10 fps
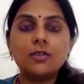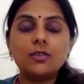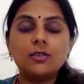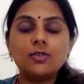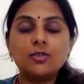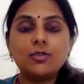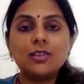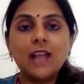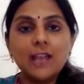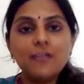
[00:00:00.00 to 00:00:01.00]
so
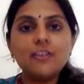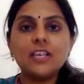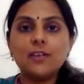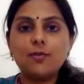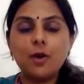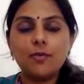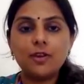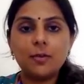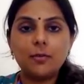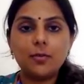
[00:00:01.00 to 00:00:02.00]
life has
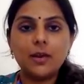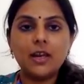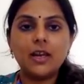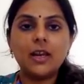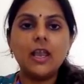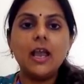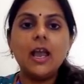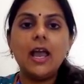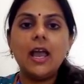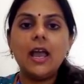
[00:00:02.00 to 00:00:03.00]
evolved completely,
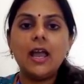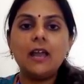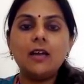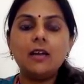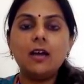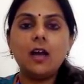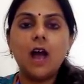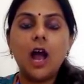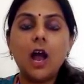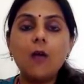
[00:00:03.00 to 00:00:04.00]
and
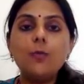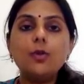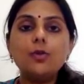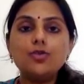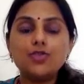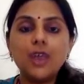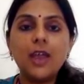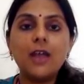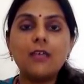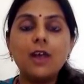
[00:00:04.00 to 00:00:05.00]
how you
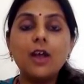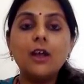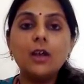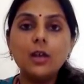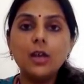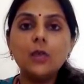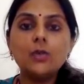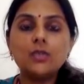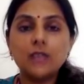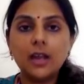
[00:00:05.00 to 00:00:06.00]
share
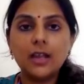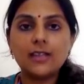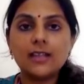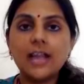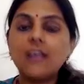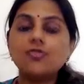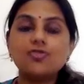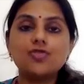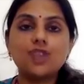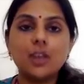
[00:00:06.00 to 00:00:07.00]
news nuggets has
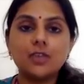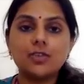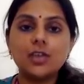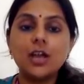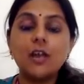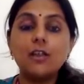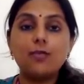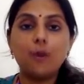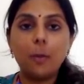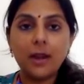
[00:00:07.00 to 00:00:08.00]
changed. The
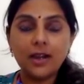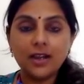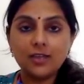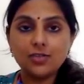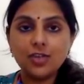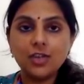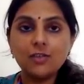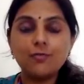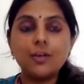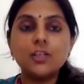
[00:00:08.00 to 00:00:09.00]
format has
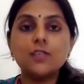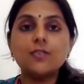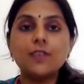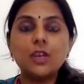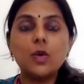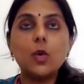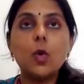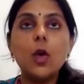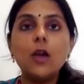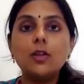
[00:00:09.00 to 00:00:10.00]
changed. First,
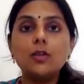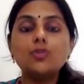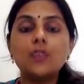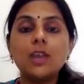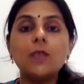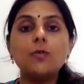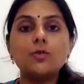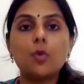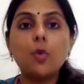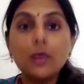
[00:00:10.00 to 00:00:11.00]
video news sharing
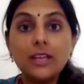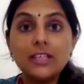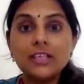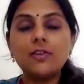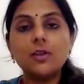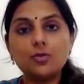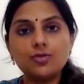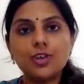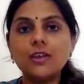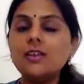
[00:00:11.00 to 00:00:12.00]
was only TV
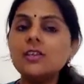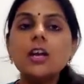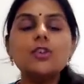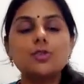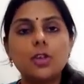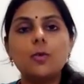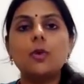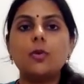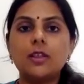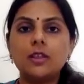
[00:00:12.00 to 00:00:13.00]
news channels. Today,
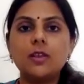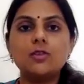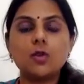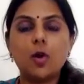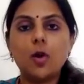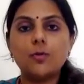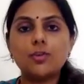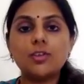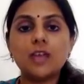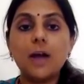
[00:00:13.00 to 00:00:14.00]
we know that these
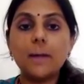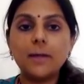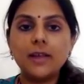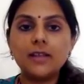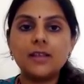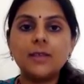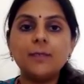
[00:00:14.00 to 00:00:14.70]
options are plenty.